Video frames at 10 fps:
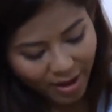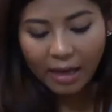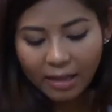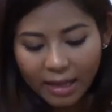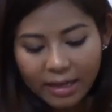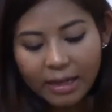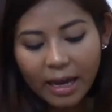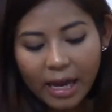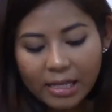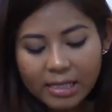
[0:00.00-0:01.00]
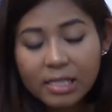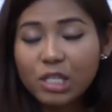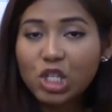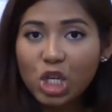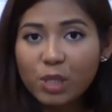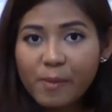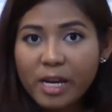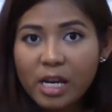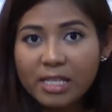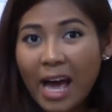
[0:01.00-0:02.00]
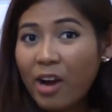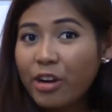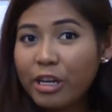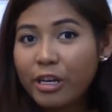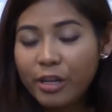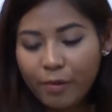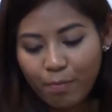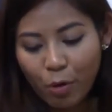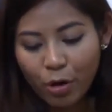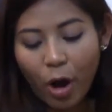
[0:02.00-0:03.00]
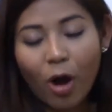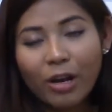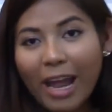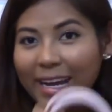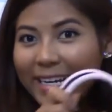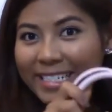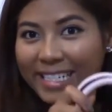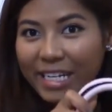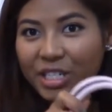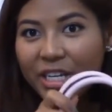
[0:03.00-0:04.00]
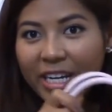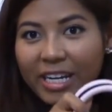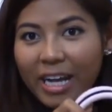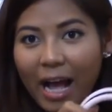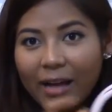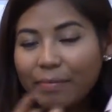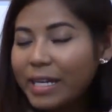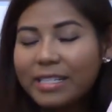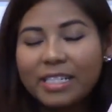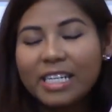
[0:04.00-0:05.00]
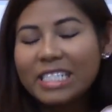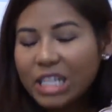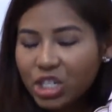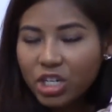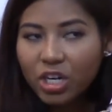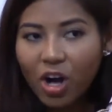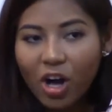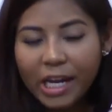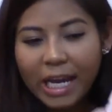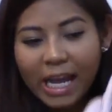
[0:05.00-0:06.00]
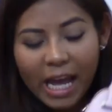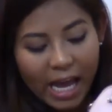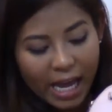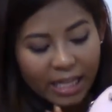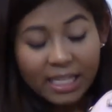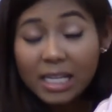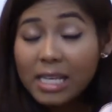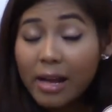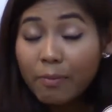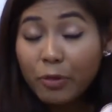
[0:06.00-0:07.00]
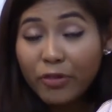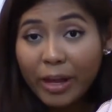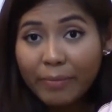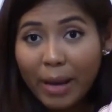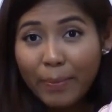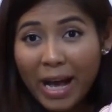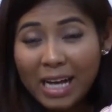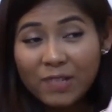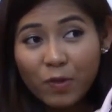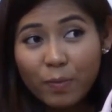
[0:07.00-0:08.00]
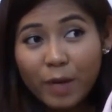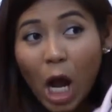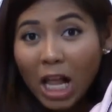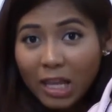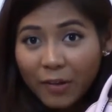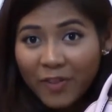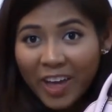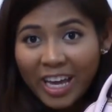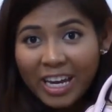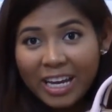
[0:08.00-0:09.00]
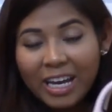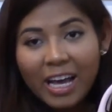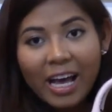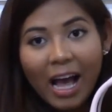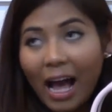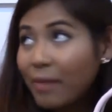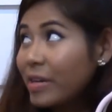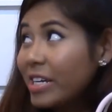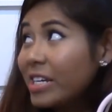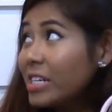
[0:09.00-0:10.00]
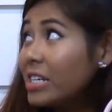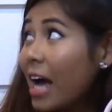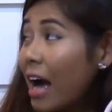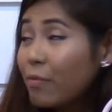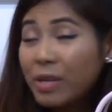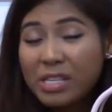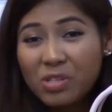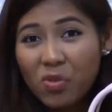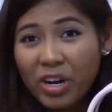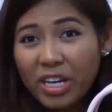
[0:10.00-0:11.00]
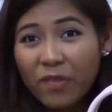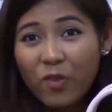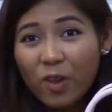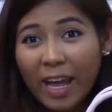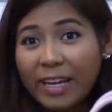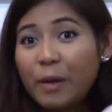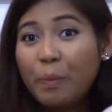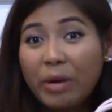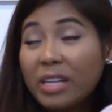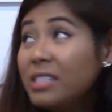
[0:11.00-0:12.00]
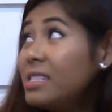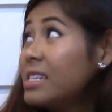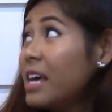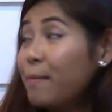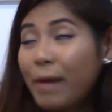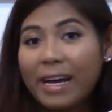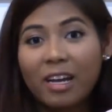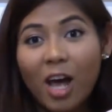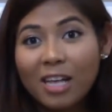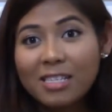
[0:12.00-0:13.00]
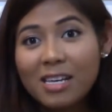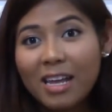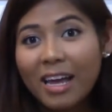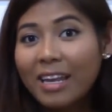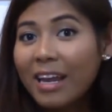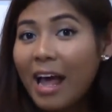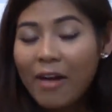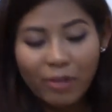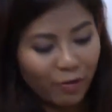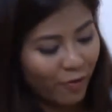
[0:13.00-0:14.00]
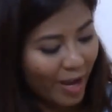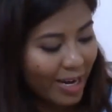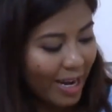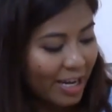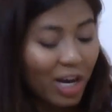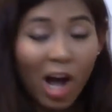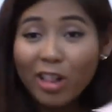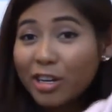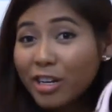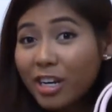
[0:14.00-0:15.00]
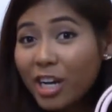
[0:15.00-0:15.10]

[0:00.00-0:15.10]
I think it's just because I already put on like conditioner on it. It does help prevent my bags from color fading. I mean, I've been storing it for like months in my closet and it haven't faded any color.